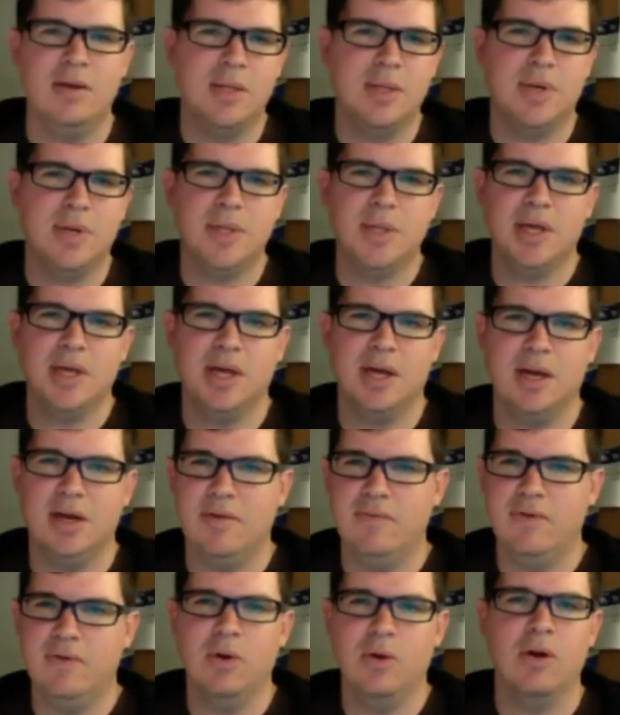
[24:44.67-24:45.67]
especially kind
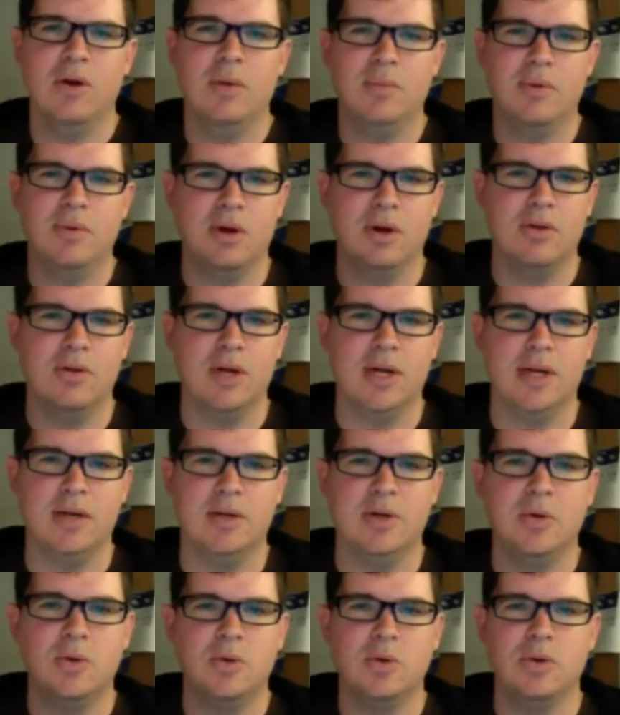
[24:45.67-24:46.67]
of Europe or other kind
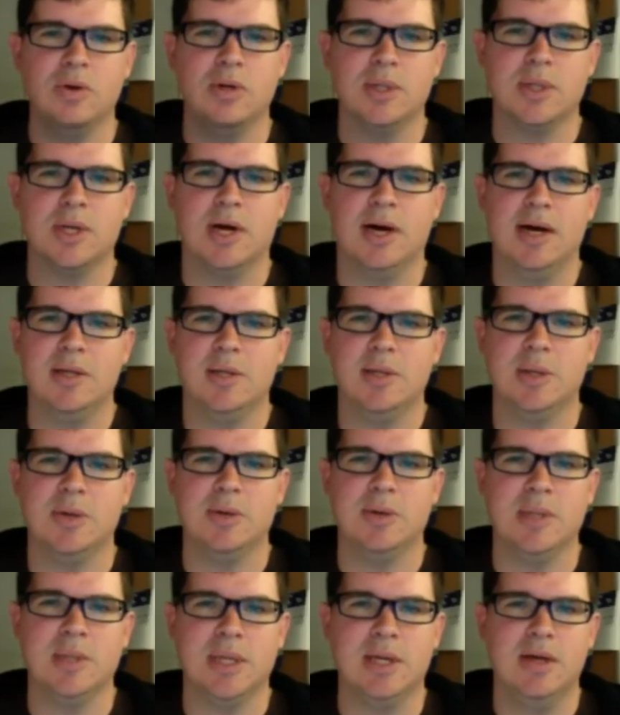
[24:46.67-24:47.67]
of tourist hot
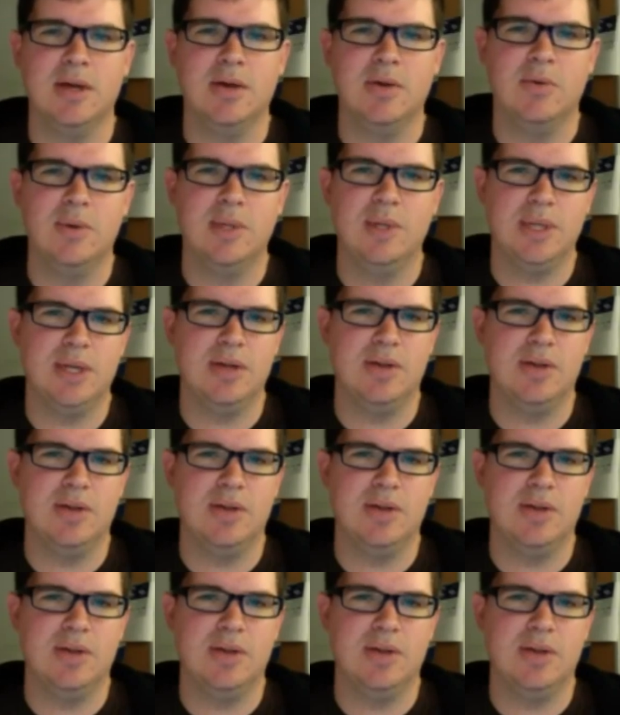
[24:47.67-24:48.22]
zones, we see